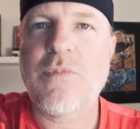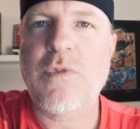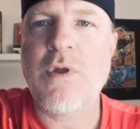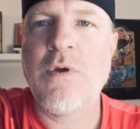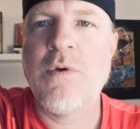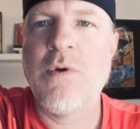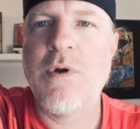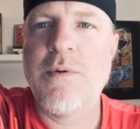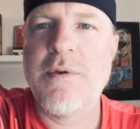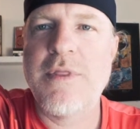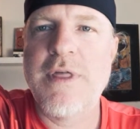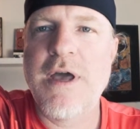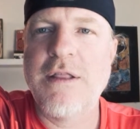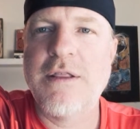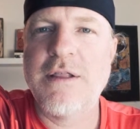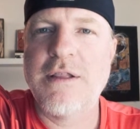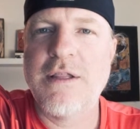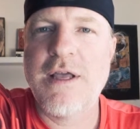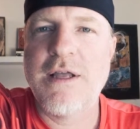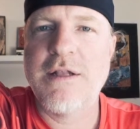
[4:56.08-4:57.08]
where without
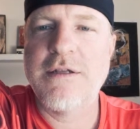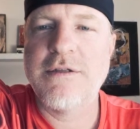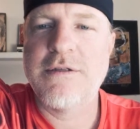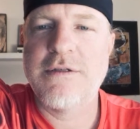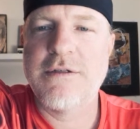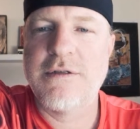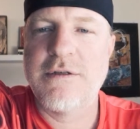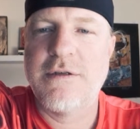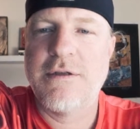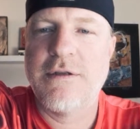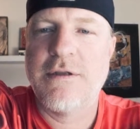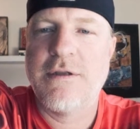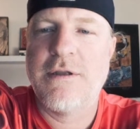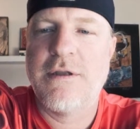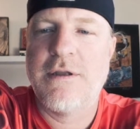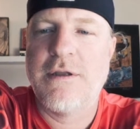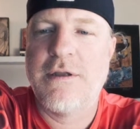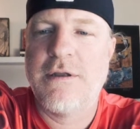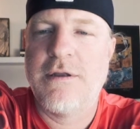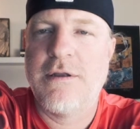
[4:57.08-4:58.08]
the lens,
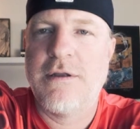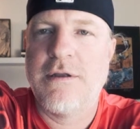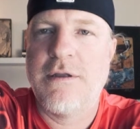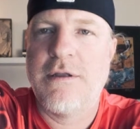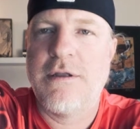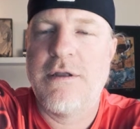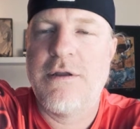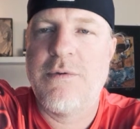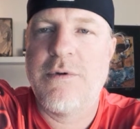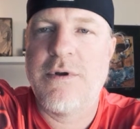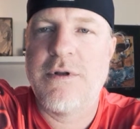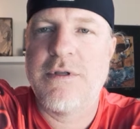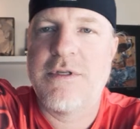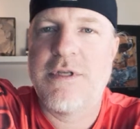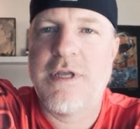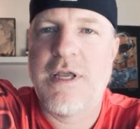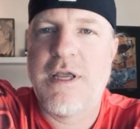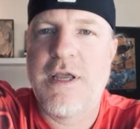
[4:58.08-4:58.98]
you weren't seeing